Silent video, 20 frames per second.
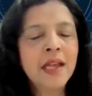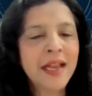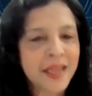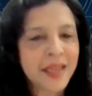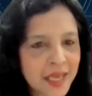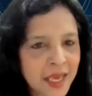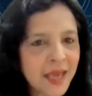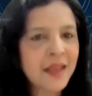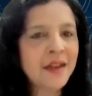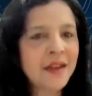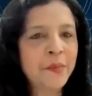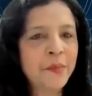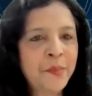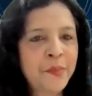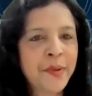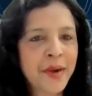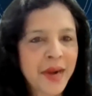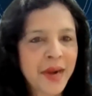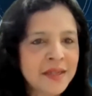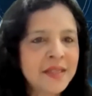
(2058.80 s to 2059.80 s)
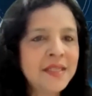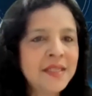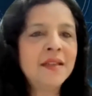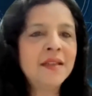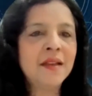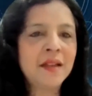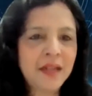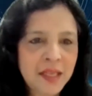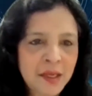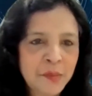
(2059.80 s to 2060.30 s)
Again,
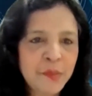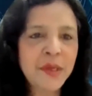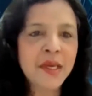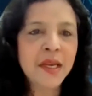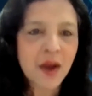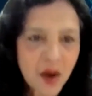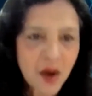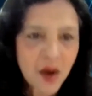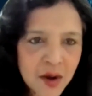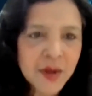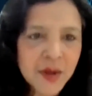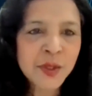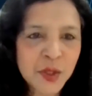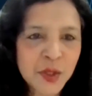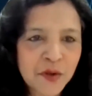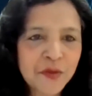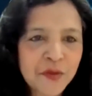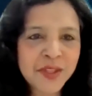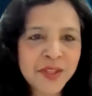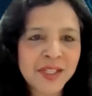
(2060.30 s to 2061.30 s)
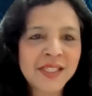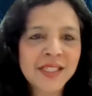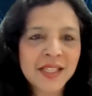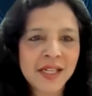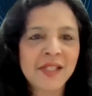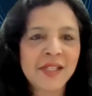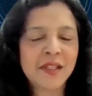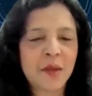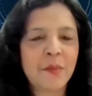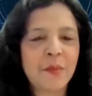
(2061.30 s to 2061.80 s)
practically because of the
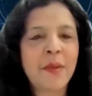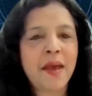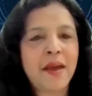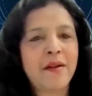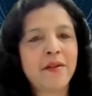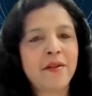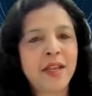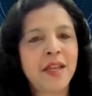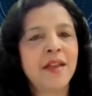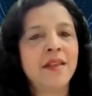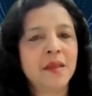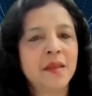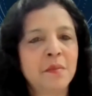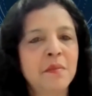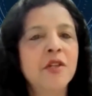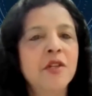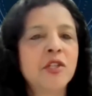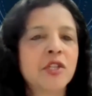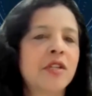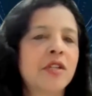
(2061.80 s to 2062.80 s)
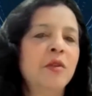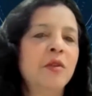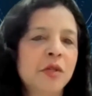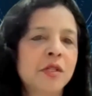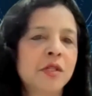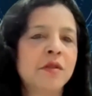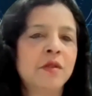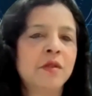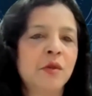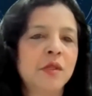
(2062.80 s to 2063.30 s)
size of the battery and the mission
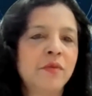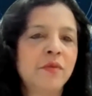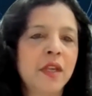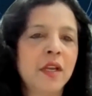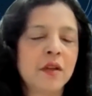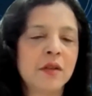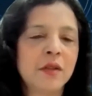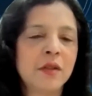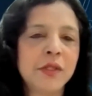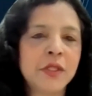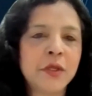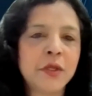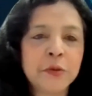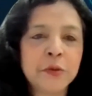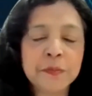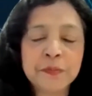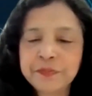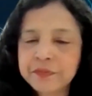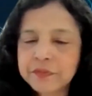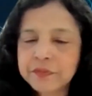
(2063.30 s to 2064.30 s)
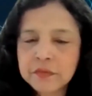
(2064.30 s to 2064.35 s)
those vehicles do.